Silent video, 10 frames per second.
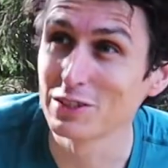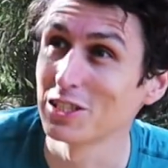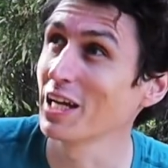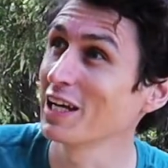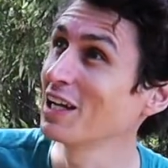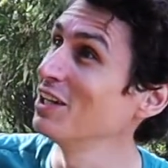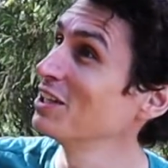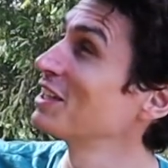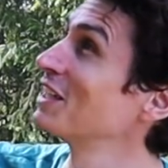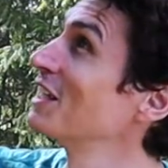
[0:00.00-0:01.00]
take a
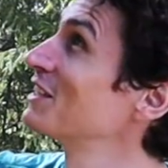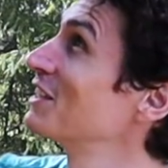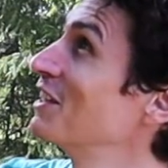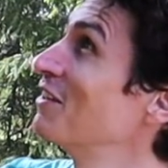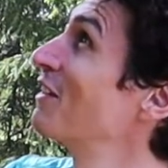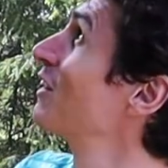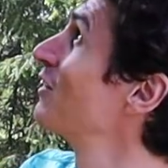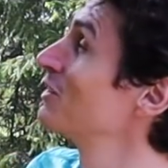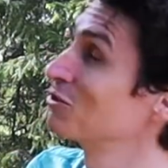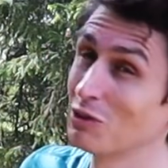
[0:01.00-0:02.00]
look and listen around
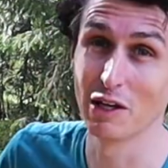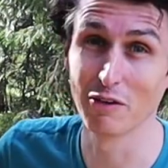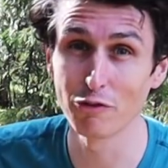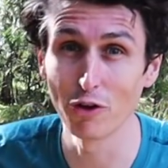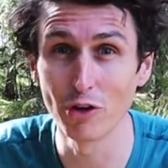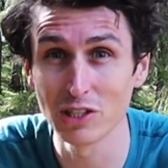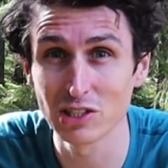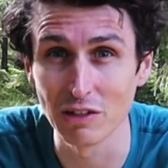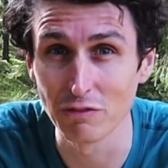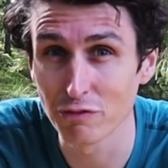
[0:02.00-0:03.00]
us. We're in the
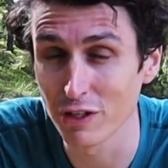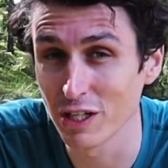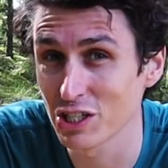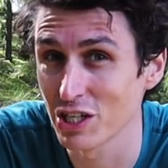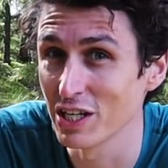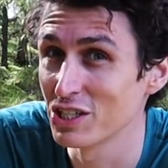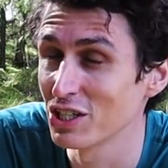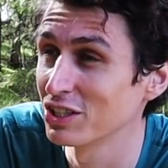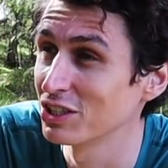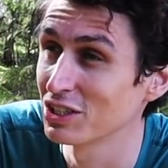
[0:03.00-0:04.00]
forest in Finnish
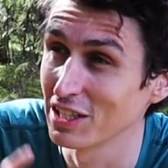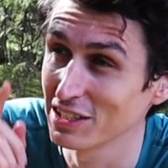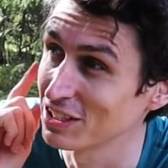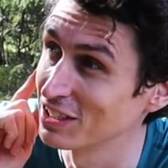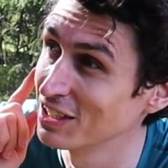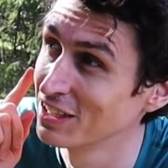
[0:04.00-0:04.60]
nature, just listen.